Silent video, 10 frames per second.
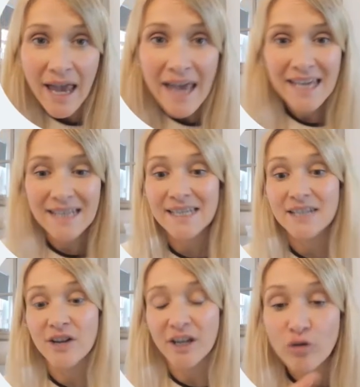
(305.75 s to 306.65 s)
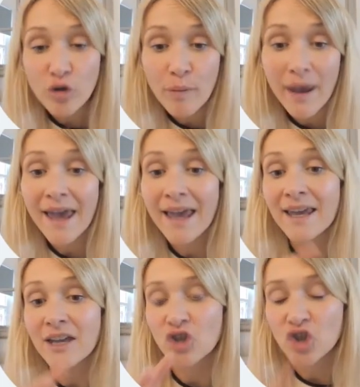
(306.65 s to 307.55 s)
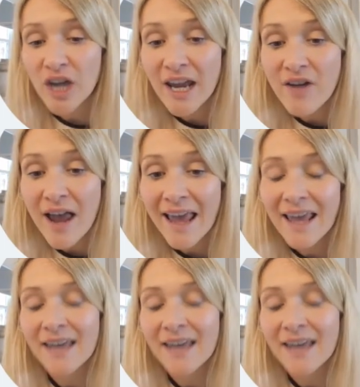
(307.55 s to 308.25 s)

considering grouping and sharing